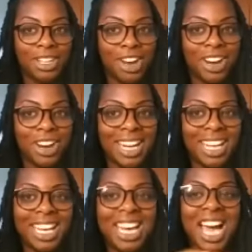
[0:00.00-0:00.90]
All right.
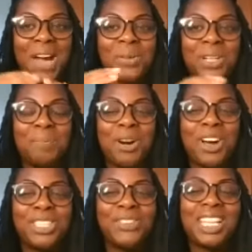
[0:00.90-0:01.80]
I want to
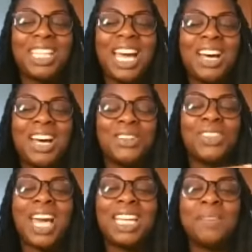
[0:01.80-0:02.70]
pause right now so
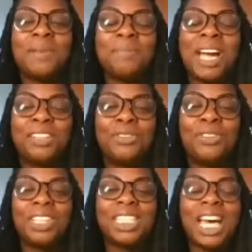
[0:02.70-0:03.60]
that I can be mindful
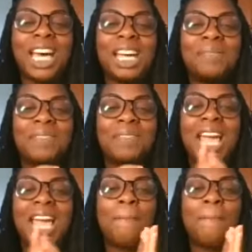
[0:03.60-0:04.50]
of the time
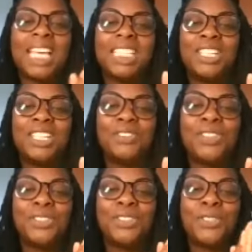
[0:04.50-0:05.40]
and pass it
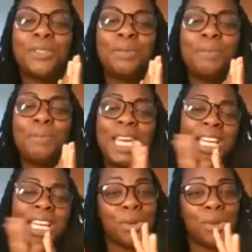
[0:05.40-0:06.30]
over to
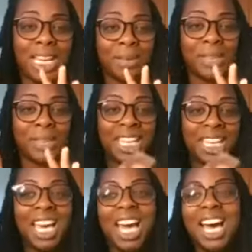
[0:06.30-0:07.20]
Peyton or Amy
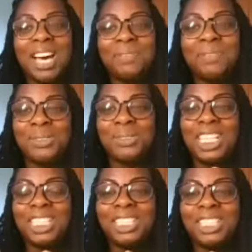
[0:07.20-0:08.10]
um, so we
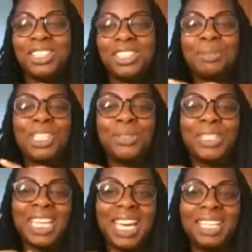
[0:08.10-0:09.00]
can start some
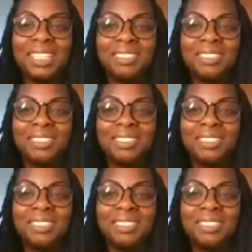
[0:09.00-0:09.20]
Q&A.